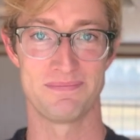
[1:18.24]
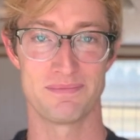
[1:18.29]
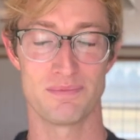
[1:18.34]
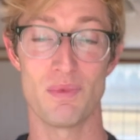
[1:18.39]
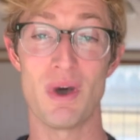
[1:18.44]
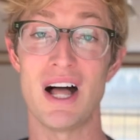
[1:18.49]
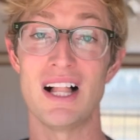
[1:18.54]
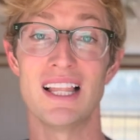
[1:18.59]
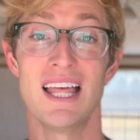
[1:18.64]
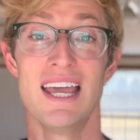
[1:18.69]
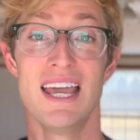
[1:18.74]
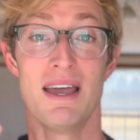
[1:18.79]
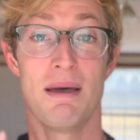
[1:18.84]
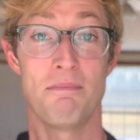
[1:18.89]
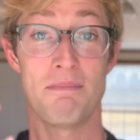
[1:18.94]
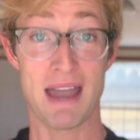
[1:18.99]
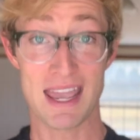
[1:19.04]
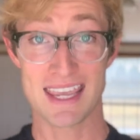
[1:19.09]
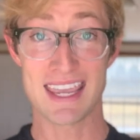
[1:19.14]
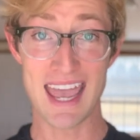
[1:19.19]
Well,
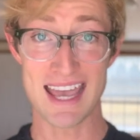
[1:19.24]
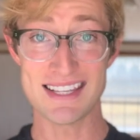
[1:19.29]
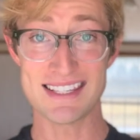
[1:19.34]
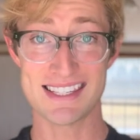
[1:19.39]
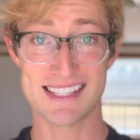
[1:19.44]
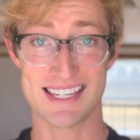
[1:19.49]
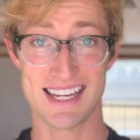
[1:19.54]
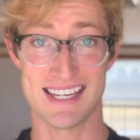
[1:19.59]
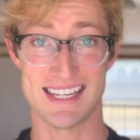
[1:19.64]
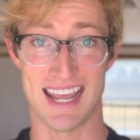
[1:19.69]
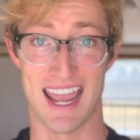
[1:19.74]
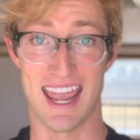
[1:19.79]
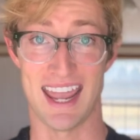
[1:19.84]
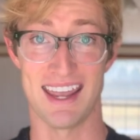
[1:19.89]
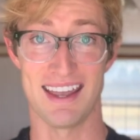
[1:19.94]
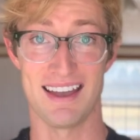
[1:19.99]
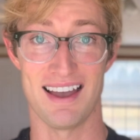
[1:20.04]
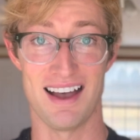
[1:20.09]
my guest today